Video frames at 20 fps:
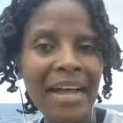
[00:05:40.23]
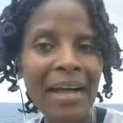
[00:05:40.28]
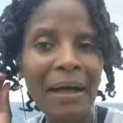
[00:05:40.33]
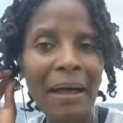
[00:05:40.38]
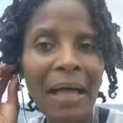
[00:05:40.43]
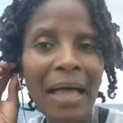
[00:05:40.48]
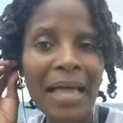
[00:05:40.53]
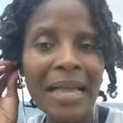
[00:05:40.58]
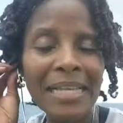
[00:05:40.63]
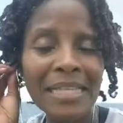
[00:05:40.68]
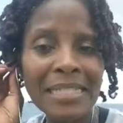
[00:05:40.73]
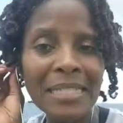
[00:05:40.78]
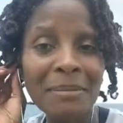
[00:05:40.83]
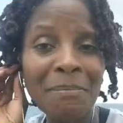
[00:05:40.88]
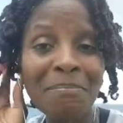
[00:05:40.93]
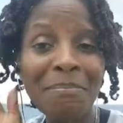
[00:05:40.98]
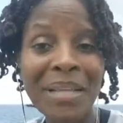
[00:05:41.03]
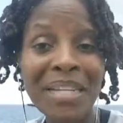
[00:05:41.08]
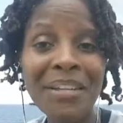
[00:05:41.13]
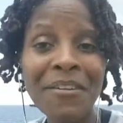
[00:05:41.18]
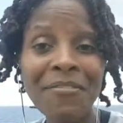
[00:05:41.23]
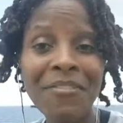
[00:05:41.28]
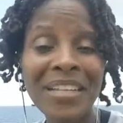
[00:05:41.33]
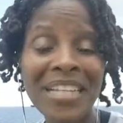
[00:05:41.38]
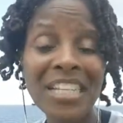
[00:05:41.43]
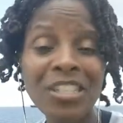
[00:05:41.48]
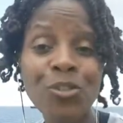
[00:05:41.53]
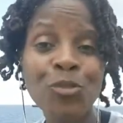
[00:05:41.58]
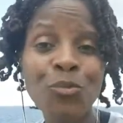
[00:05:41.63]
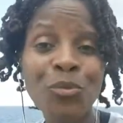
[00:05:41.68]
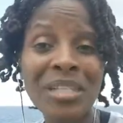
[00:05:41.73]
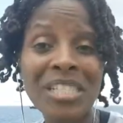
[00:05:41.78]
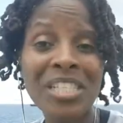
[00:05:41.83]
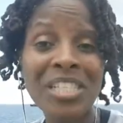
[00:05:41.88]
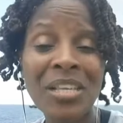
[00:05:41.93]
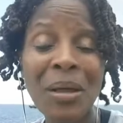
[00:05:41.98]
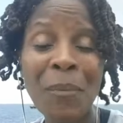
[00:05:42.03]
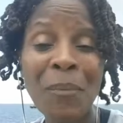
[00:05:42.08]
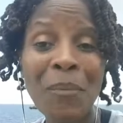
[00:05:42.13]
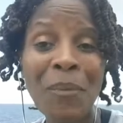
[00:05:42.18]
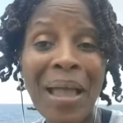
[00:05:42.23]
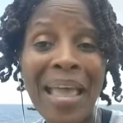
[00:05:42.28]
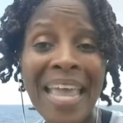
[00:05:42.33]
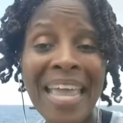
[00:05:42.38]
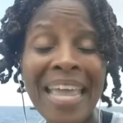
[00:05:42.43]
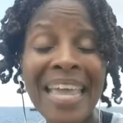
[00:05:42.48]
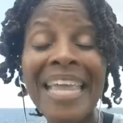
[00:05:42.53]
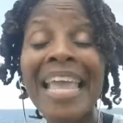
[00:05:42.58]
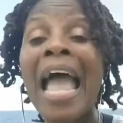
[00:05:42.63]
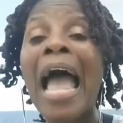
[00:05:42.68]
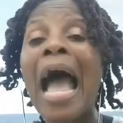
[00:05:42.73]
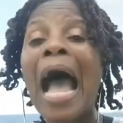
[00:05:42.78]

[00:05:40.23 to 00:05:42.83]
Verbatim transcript: has benefited you in some way.